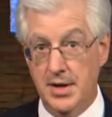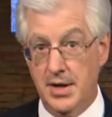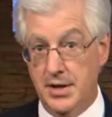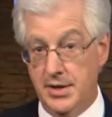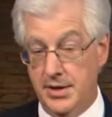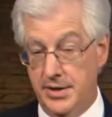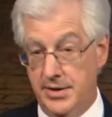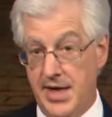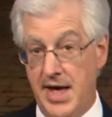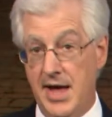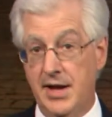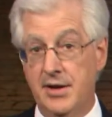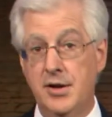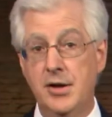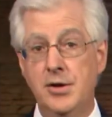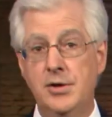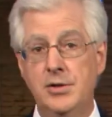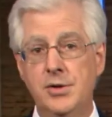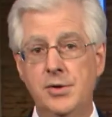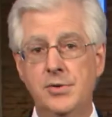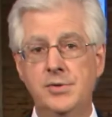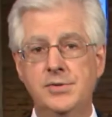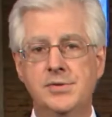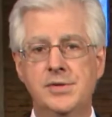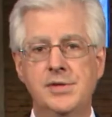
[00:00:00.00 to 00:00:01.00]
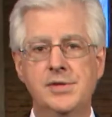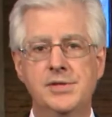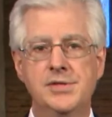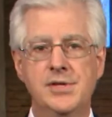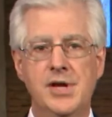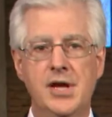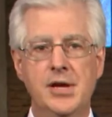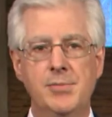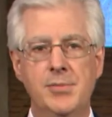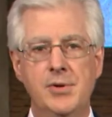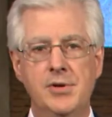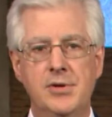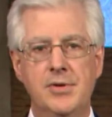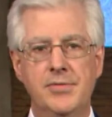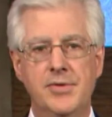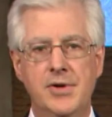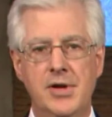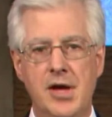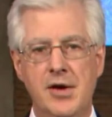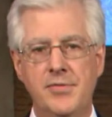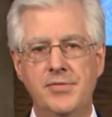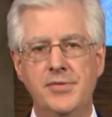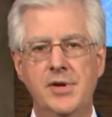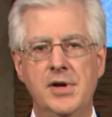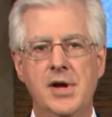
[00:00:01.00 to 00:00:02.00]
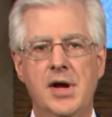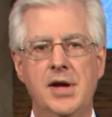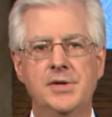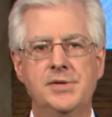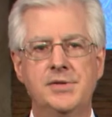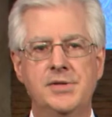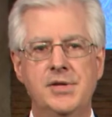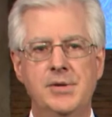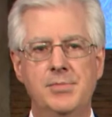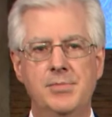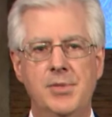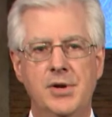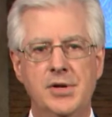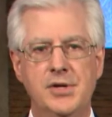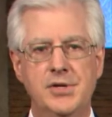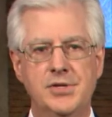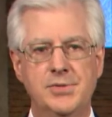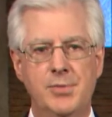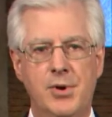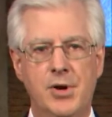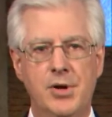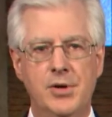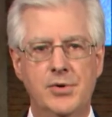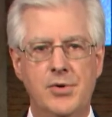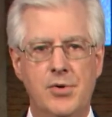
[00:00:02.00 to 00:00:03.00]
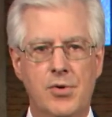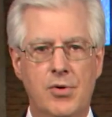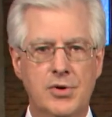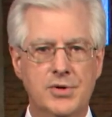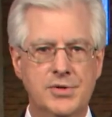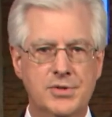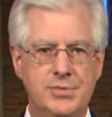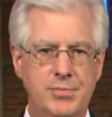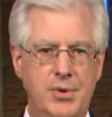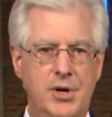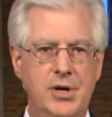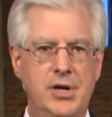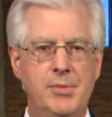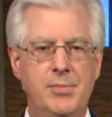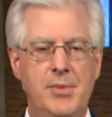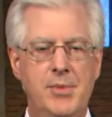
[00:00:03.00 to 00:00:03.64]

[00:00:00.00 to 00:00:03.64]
That concludes this segment of the FDIC Money Smart course, Money